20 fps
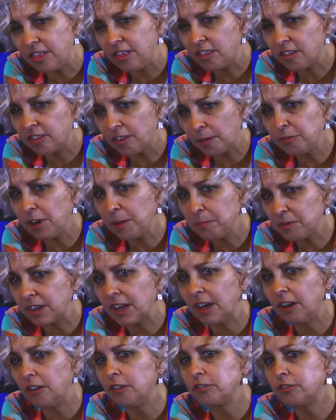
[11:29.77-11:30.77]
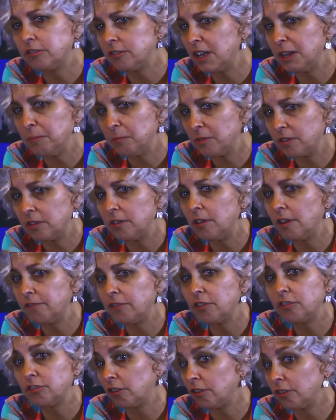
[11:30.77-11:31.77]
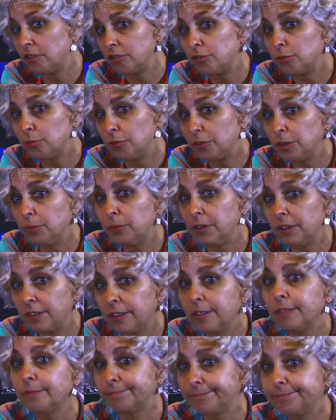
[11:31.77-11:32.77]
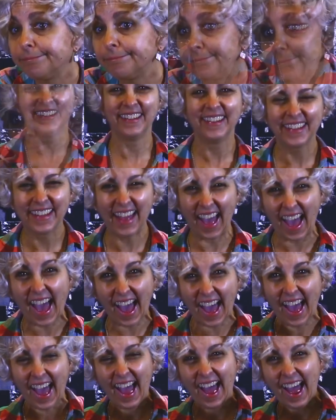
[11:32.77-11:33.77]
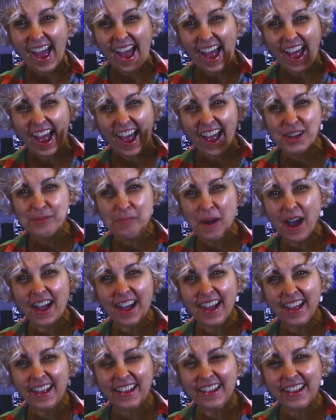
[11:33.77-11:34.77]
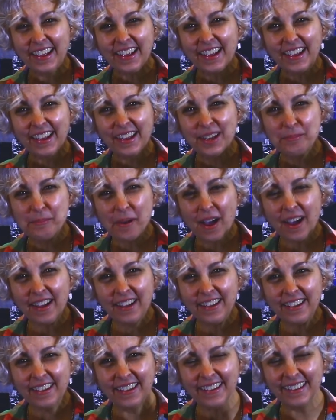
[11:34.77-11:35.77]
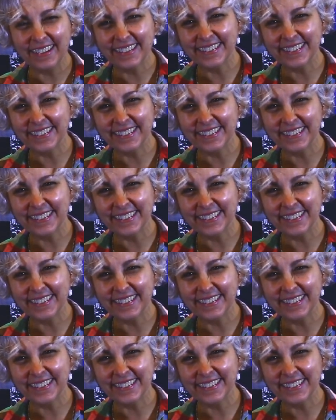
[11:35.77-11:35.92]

sometimes a character name is enough to start a story with. Goodbye. Bye. Bye.